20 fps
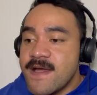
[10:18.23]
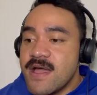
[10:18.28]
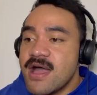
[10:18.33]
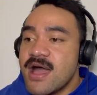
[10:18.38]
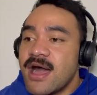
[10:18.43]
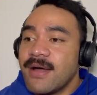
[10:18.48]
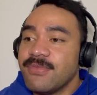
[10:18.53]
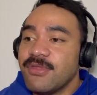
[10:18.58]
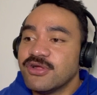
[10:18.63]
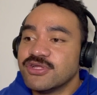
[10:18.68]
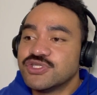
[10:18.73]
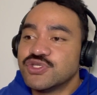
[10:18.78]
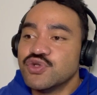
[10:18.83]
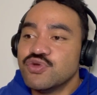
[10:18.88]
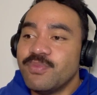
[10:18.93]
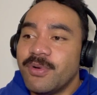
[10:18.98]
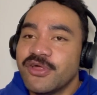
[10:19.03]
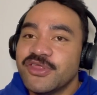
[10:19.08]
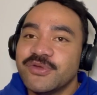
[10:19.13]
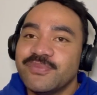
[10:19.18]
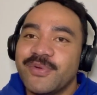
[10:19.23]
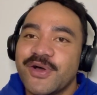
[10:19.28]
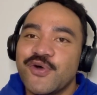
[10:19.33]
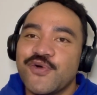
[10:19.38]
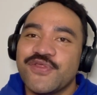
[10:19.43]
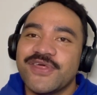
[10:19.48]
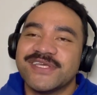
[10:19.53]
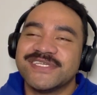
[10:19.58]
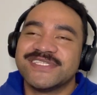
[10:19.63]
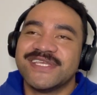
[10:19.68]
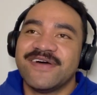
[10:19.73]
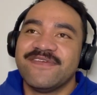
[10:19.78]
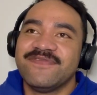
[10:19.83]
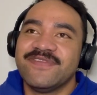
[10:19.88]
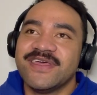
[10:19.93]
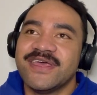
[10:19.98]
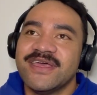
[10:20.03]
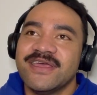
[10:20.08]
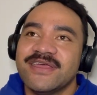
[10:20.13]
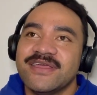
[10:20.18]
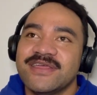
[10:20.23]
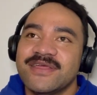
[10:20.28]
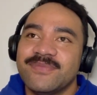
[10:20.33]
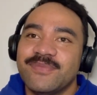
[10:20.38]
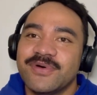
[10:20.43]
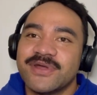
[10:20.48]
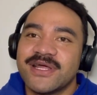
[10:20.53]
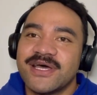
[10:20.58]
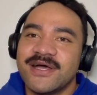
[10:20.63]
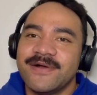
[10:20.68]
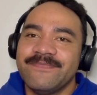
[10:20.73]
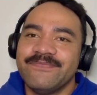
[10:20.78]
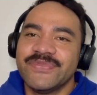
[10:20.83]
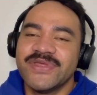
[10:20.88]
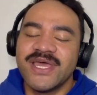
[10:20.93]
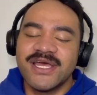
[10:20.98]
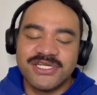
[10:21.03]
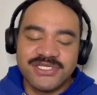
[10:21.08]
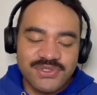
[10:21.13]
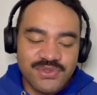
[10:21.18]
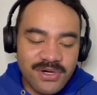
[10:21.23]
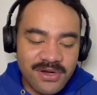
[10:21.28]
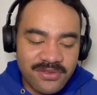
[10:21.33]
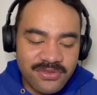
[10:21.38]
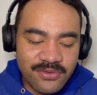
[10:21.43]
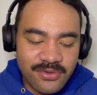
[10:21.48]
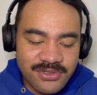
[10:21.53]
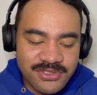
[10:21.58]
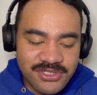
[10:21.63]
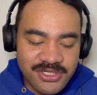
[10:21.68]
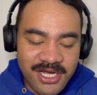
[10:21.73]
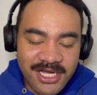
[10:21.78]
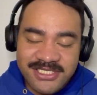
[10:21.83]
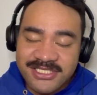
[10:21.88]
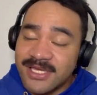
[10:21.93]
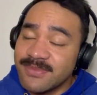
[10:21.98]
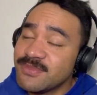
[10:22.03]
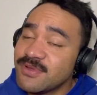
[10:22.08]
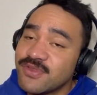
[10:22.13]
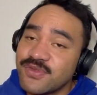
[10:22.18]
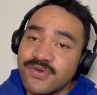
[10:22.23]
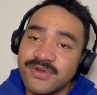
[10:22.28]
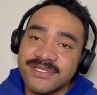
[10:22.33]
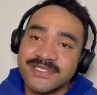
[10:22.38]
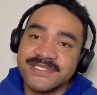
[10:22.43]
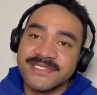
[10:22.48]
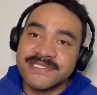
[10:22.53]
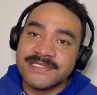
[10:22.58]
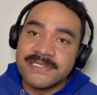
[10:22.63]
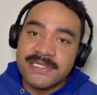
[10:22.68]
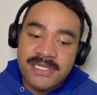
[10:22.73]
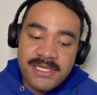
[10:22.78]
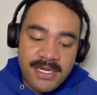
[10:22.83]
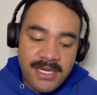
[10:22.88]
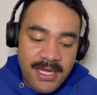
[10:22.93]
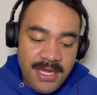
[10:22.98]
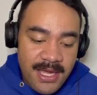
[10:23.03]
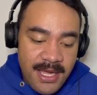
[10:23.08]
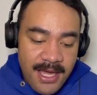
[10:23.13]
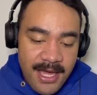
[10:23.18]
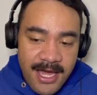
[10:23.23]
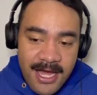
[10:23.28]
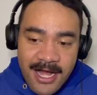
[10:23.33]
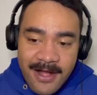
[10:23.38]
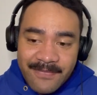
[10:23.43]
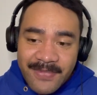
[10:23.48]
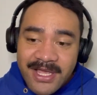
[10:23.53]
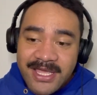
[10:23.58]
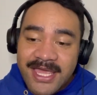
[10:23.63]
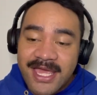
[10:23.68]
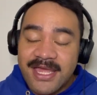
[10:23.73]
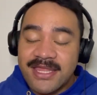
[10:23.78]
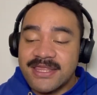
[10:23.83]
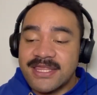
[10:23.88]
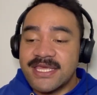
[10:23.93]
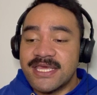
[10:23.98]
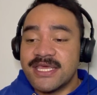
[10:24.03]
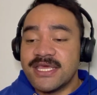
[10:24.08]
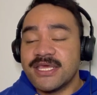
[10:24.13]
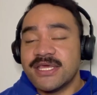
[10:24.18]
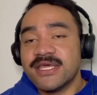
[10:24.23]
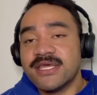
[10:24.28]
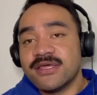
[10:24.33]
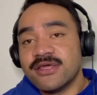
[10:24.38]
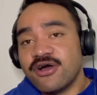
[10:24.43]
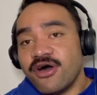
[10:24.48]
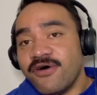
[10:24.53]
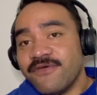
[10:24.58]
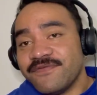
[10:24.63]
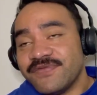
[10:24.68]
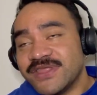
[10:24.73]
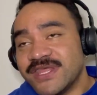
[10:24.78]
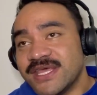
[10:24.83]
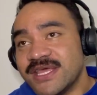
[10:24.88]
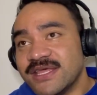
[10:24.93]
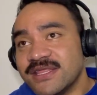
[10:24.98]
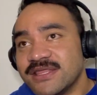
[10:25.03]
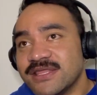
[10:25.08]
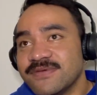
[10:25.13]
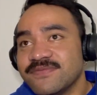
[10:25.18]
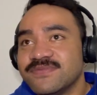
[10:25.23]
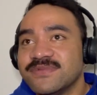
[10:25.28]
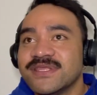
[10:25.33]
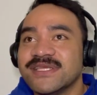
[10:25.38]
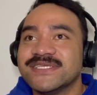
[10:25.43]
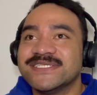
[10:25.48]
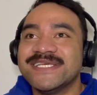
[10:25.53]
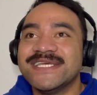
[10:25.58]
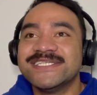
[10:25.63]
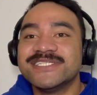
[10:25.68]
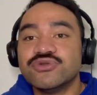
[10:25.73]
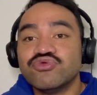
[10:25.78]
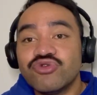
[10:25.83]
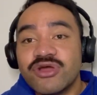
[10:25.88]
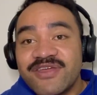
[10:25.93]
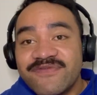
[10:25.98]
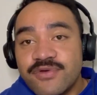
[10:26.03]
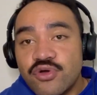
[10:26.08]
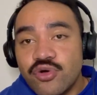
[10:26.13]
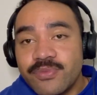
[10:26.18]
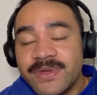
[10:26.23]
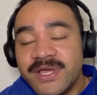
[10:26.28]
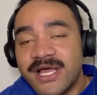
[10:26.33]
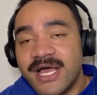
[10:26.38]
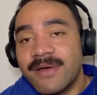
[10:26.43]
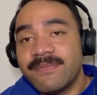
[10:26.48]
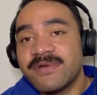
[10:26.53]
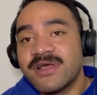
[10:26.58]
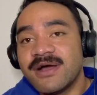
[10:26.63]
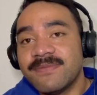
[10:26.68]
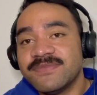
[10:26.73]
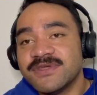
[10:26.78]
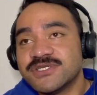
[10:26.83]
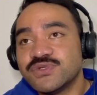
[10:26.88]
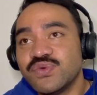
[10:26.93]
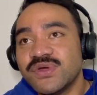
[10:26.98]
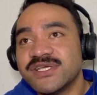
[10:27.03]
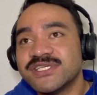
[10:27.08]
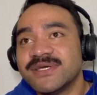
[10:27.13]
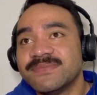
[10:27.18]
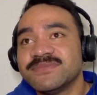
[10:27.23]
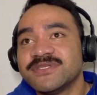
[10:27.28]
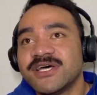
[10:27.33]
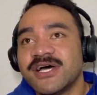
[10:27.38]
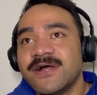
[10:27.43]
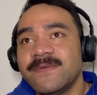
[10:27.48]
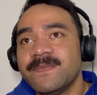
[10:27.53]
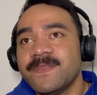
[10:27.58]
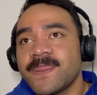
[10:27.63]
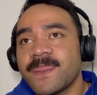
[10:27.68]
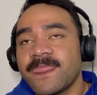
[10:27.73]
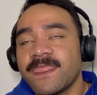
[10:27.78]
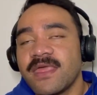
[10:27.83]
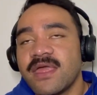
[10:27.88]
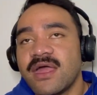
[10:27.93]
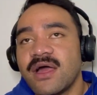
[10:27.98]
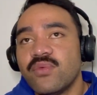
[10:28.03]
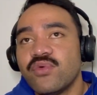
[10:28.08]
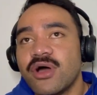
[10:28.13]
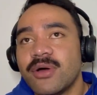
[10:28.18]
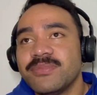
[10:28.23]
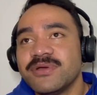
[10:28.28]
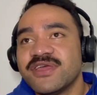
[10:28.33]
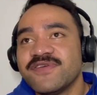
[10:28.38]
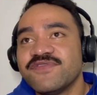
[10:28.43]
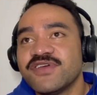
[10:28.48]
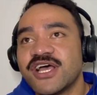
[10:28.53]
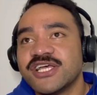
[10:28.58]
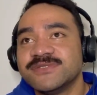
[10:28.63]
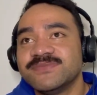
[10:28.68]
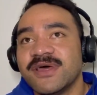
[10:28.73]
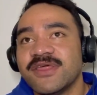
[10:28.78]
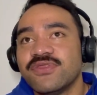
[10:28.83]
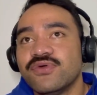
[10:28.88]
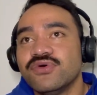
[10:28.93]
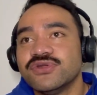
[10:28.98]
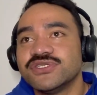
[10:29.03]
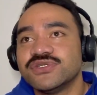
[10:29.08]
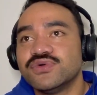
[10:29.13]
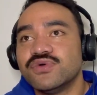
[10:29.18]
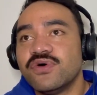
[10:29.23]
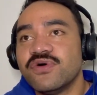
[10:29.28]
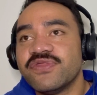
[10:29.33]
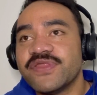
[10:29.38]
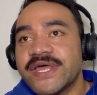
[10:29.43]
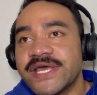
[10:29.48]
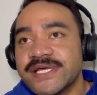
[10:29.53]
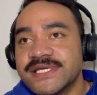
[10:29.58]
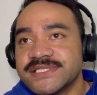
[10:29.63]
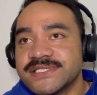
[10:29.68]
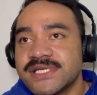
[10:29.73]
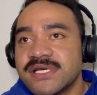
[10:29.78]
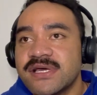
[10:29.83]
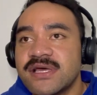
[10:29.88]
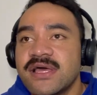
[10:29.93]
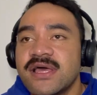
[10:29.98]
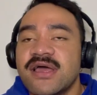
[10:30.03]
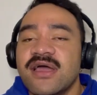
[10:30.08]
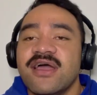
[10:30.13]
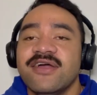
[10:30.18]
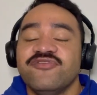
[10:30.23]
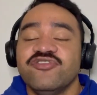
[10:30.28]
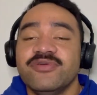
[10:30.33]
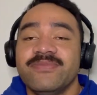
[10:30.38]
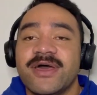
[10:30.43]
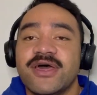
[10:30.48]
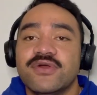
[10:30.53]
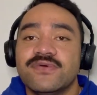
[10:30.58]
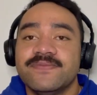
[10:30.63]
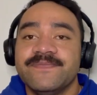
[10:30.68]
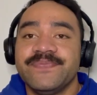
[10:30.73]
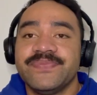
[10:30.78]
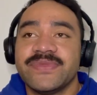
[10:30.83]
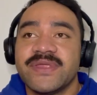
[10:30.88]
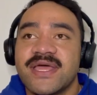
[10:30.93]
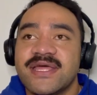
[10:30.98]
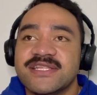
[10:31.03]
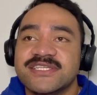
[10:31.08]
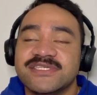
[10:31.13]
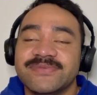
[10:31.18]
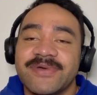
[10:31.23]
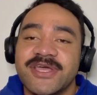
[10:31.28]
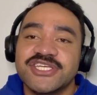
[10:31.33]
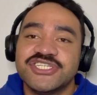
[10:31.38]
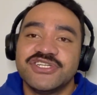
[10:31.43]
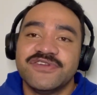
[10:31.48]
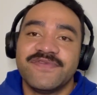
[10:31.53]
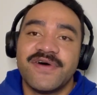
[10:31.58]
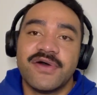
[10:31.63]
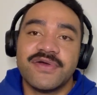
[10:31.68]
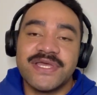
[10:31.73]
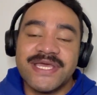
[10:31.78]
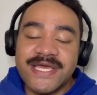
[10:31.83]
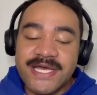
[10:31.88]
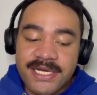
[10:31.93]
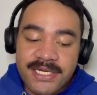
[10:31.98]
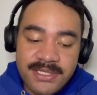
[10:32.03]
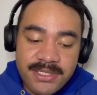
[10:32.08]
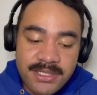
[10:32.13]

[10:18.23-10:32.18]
I'm not too bothered by all that stuff there. But, yeah, I just thought I'd throw it to you guys. Give me your thoughts. Again, the season review will be coming up this week sometime, where I'll be giving you guys my thoughts on all things Fremantle and the summation of our year.